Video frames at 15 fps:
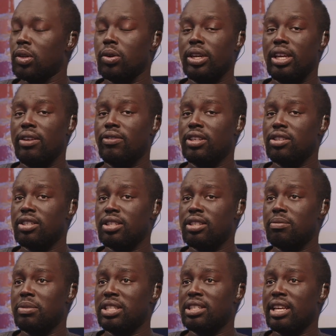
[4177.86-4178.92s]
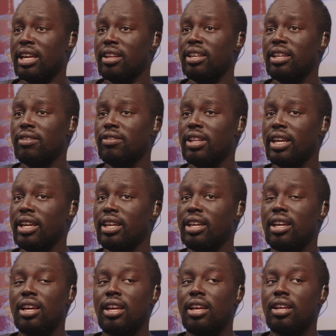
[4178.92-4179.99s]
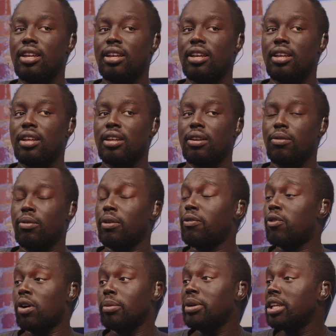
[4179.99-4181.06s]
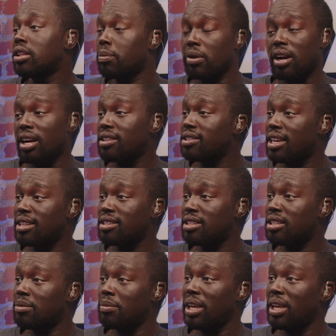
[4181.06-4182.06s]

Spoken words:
Or even just the mentality of, like, reforming the process to